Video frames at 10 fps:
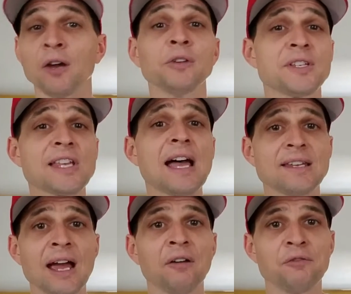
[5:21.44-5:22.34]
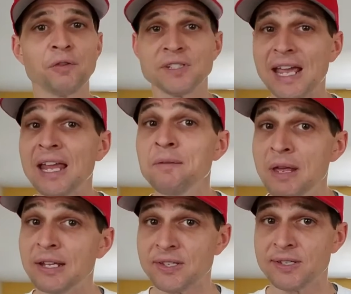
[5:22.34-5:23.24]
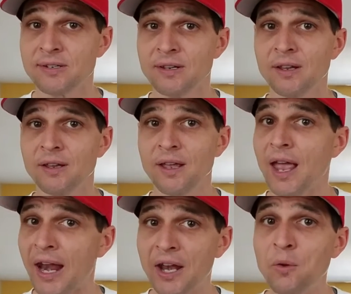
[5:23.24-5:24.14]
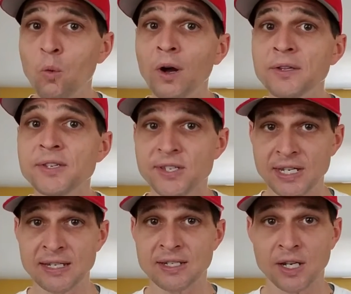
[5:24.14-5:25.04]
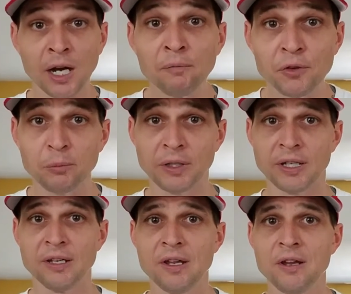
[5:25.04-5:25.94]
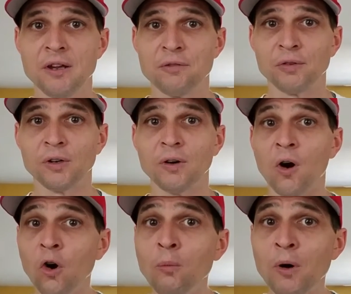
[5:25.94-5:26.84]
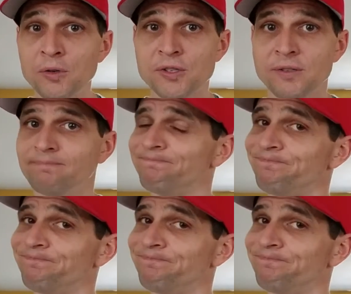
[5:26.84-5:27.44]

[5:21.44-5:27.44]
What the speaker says: only sat down for 10 minutes at any one stint comfortably for almost,